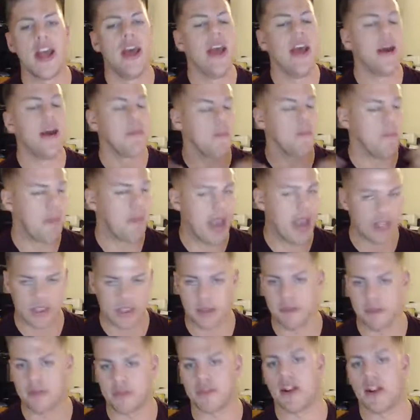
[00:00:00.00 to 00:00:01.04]
make
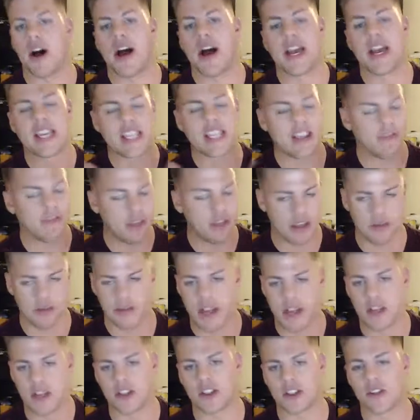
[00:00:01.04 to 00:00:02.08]
them flying, give the
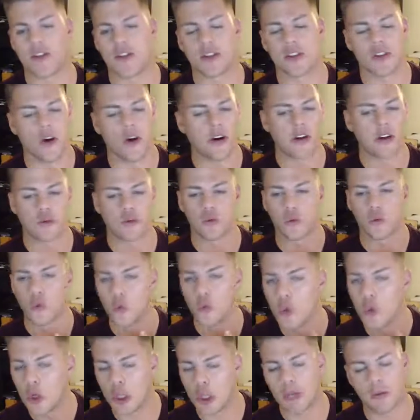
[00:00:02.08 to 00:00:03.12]
evasion. This card is
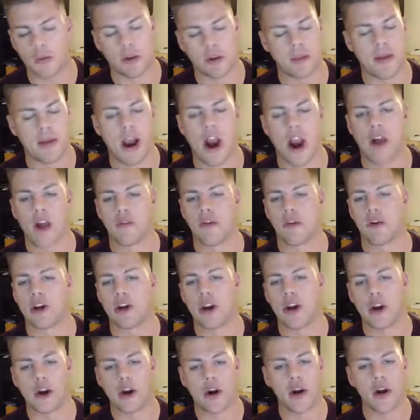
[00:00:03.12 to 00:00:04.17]
really powerful
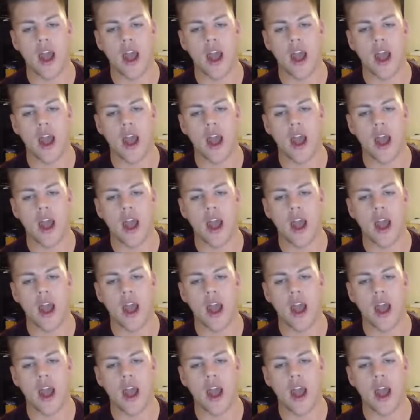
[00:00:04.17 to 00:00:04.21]
here.